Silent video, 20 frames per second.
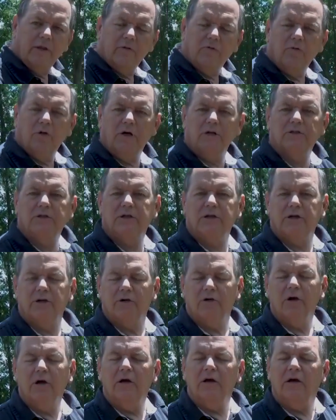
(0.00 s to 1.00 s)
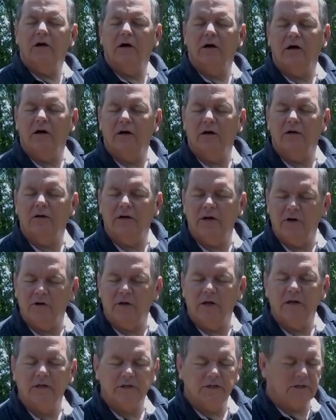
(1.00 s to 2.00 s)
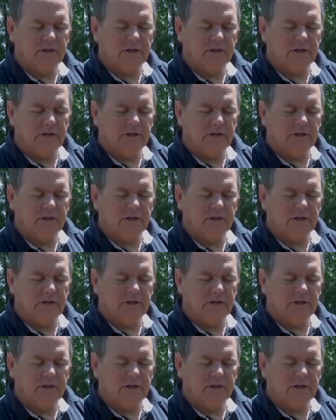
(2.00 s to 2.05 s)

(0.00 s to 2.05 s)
that runs here near Lake